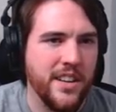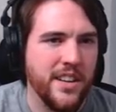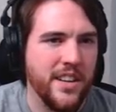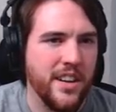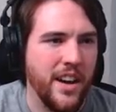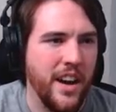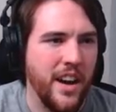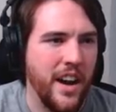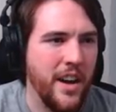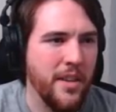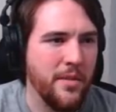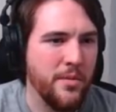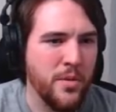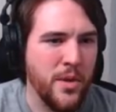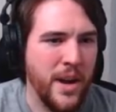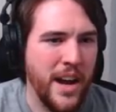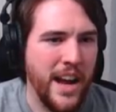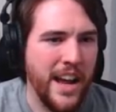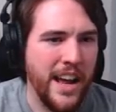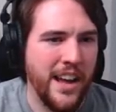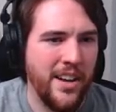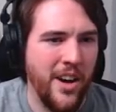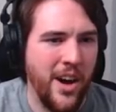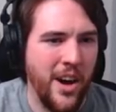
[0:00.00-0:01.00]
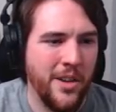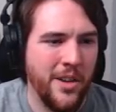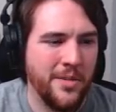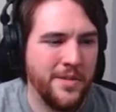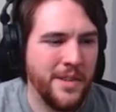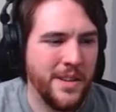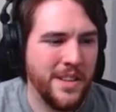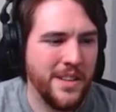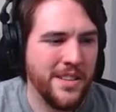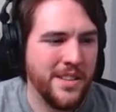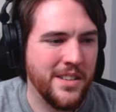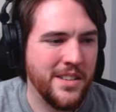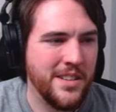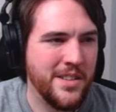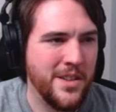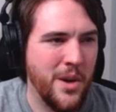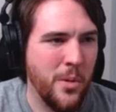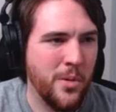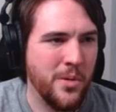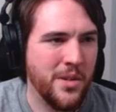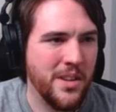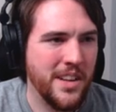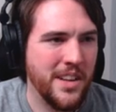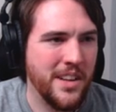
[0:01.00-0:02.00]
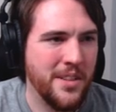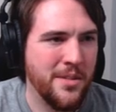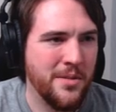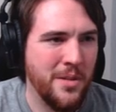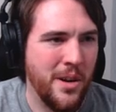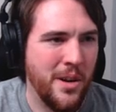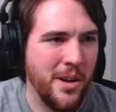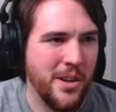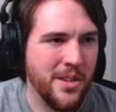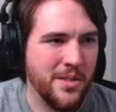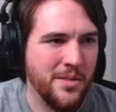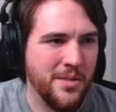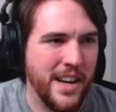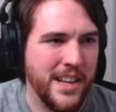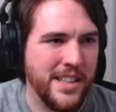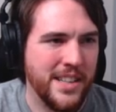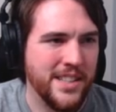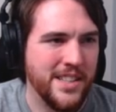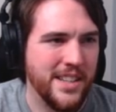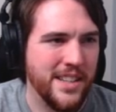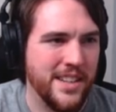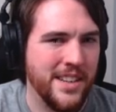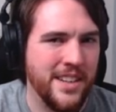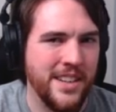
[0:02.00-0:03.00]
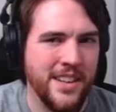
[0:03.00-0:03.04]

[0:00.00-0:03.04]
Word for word: I ran off in totally the wrong direction.